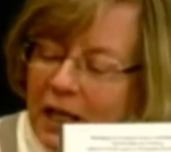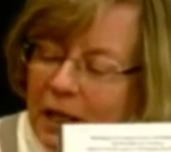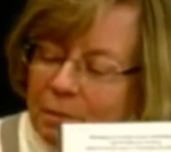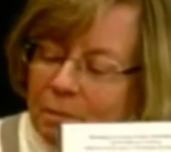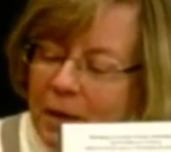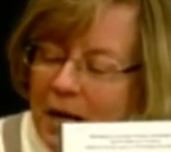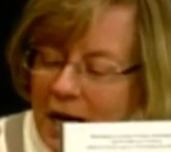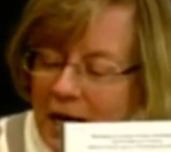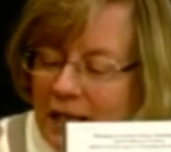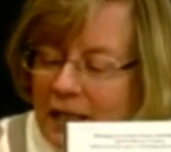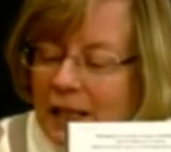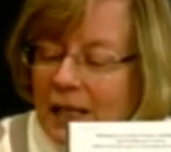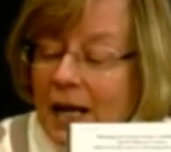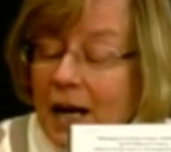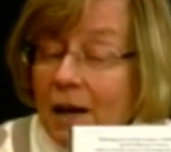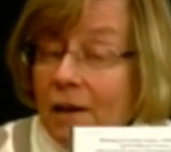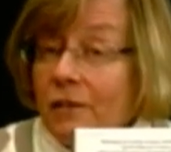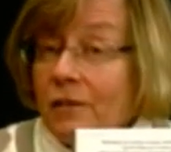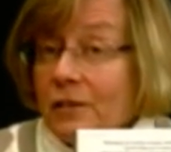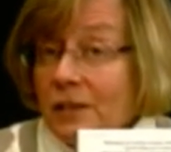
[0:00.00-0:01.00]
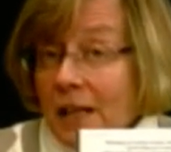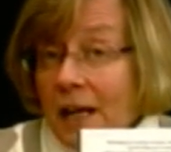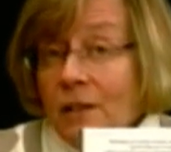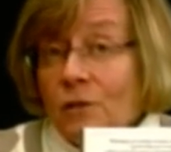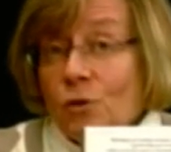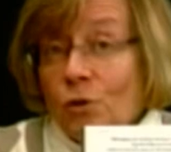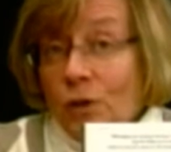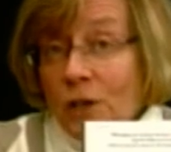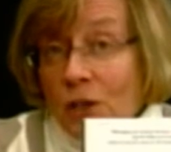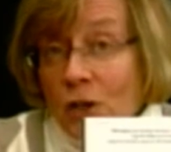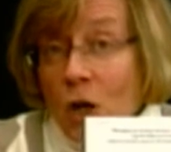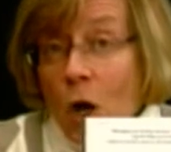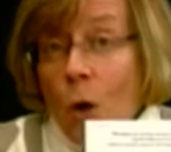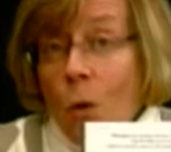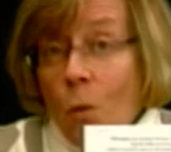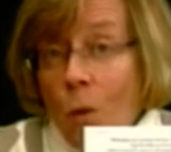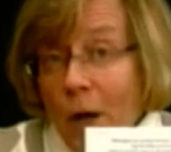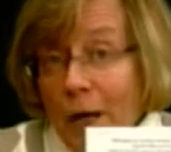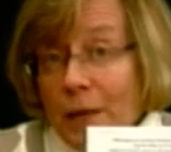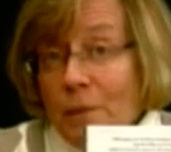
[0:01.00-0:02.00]
in Maine and how there's actually no
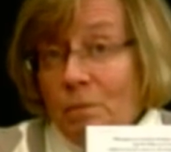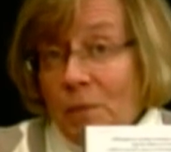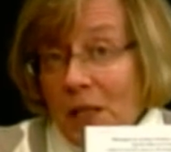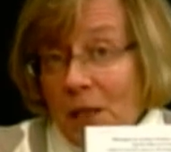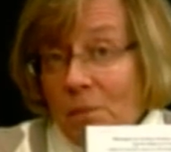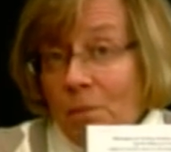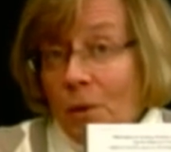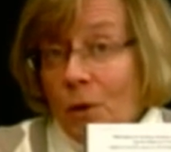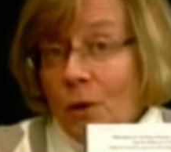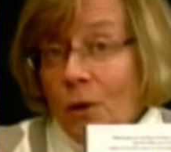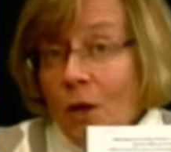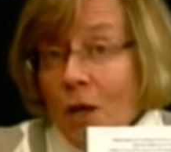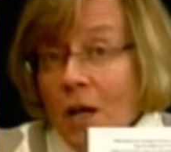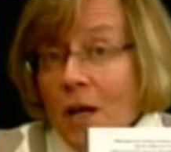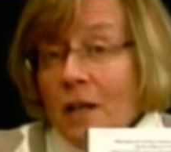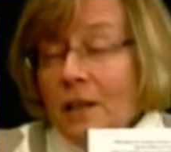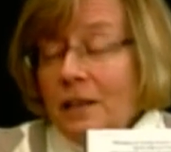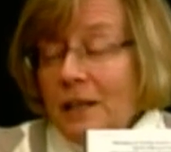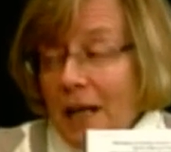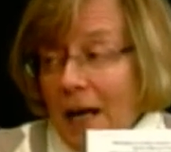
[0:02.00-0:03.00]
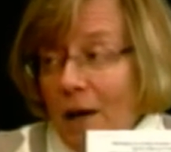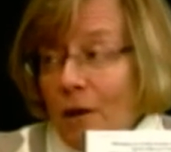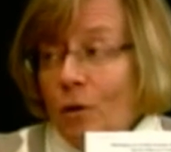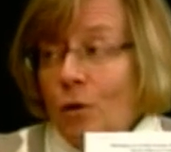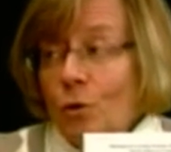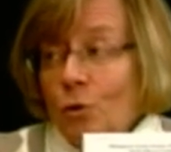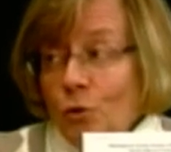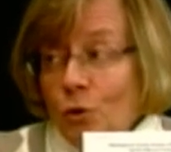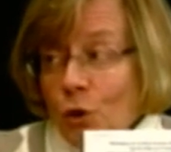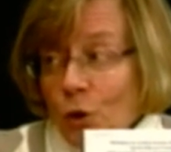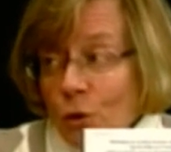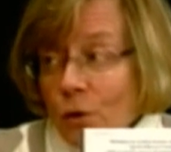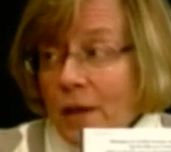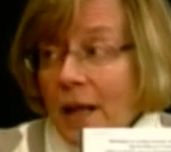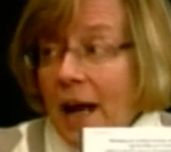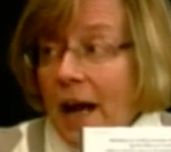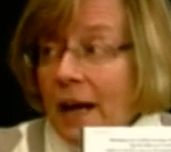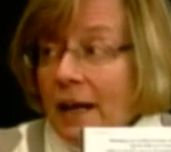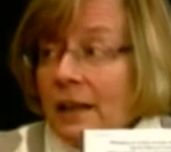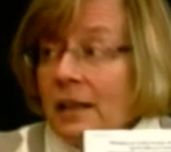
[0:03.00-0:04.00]
white people now who do
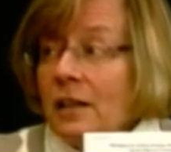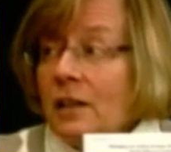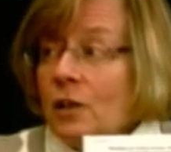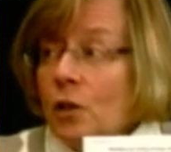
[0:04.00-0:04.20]
that yeah.